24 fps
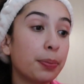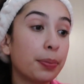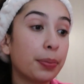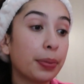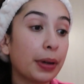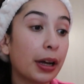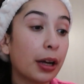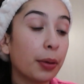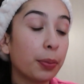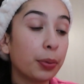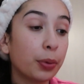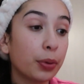
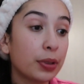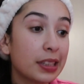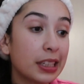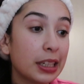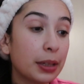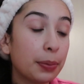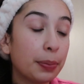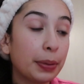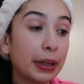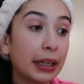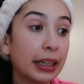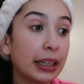help with
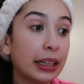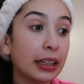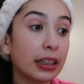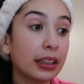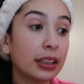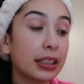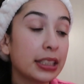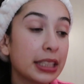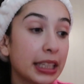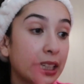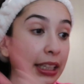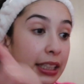sleeping,
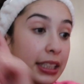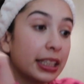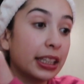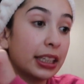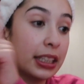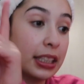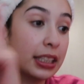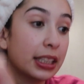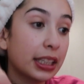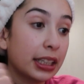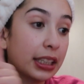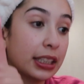
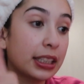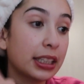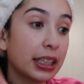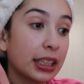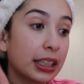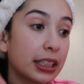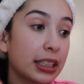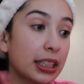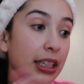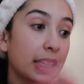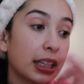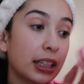
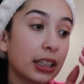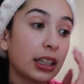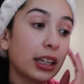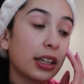tick,